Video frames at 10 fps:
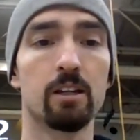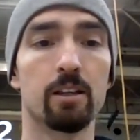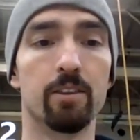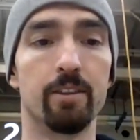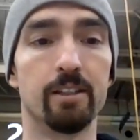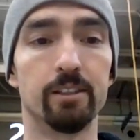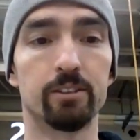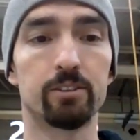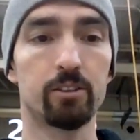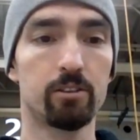
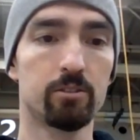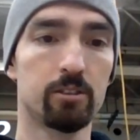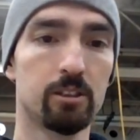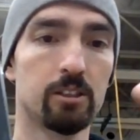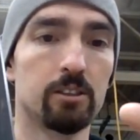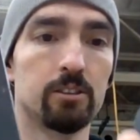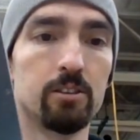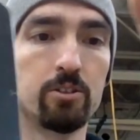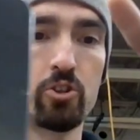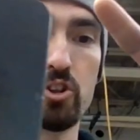these
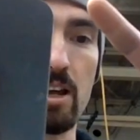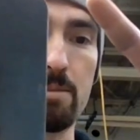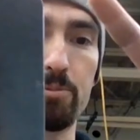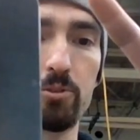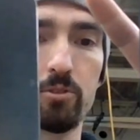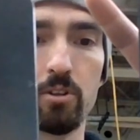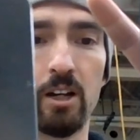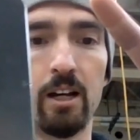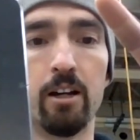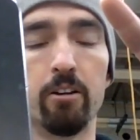shapes
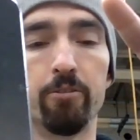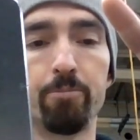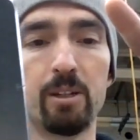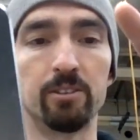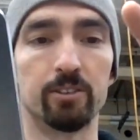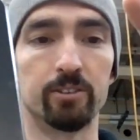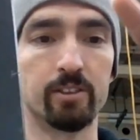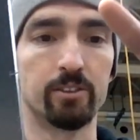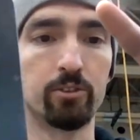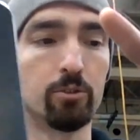of pieces,
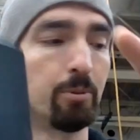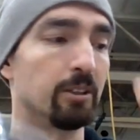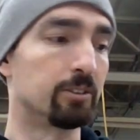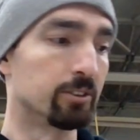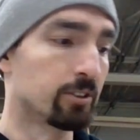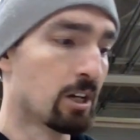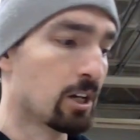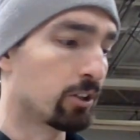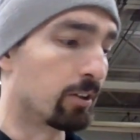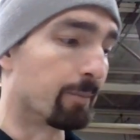these two pieces,
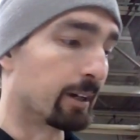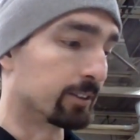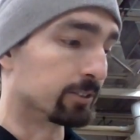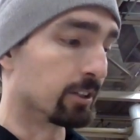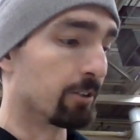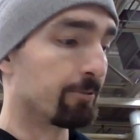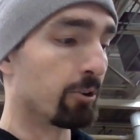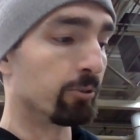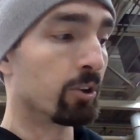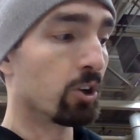to make the cell
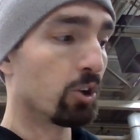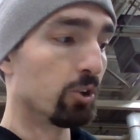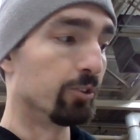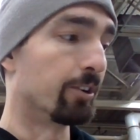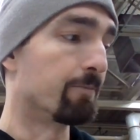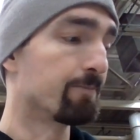phone holder.